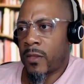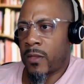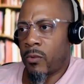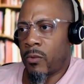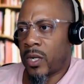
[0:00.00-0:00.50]

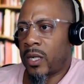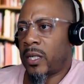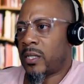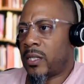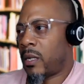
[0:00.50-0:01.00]
One of the
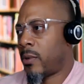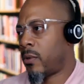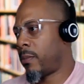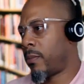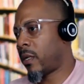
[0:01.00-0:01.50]
links that I'm going
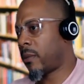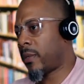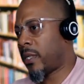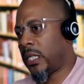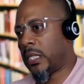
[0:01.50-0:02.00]
to put up
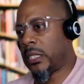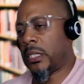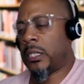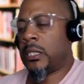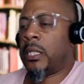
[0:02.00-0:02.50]

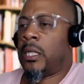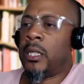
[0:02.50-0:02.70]
is